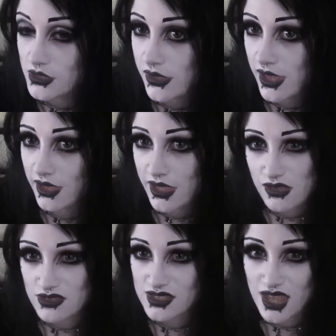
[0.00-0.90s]
So yeah,
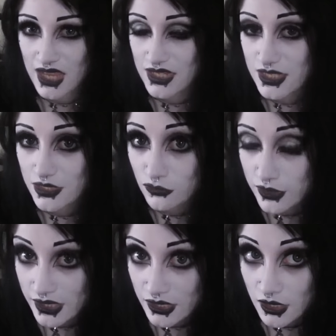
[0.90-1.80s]
EOS Candy
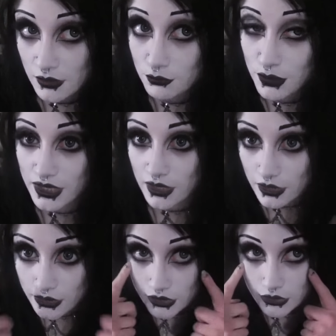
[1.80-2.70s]
Green Big
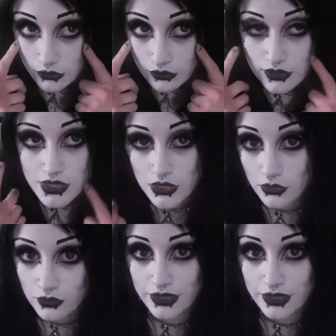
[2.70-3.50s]
Cute circle